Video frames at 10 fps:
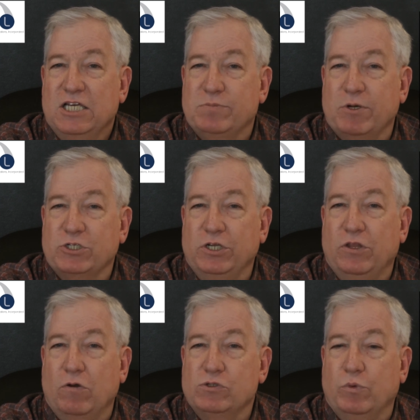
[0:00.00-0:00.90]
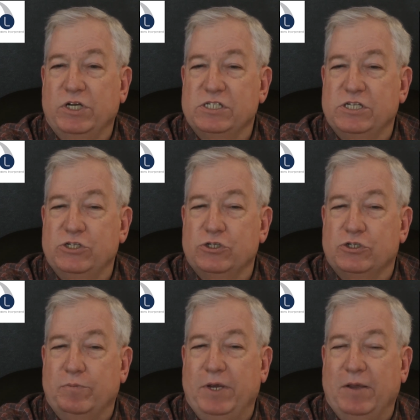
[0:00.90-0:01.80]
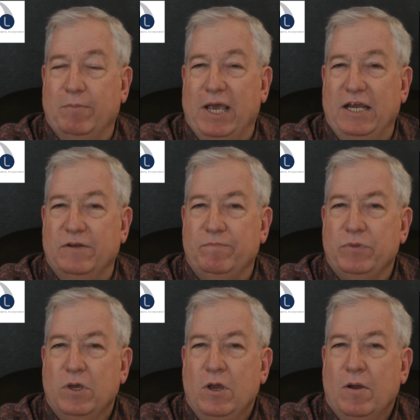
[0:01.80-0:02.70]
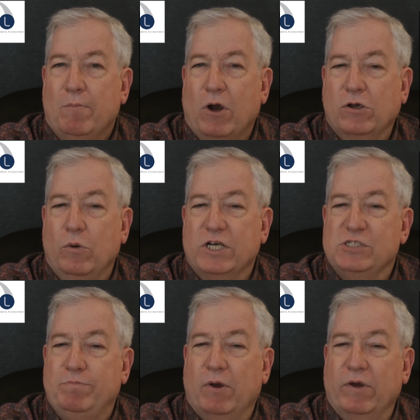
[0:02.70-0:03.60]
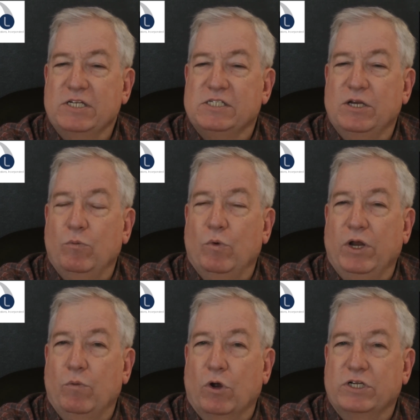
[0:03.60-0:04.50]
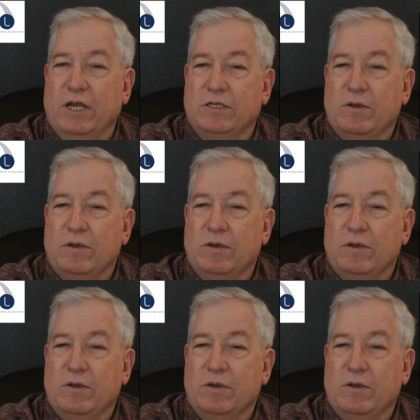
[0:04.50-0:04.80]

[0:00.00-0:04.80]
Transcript: especially those where decisions are being made. Marco experienced it when he worked at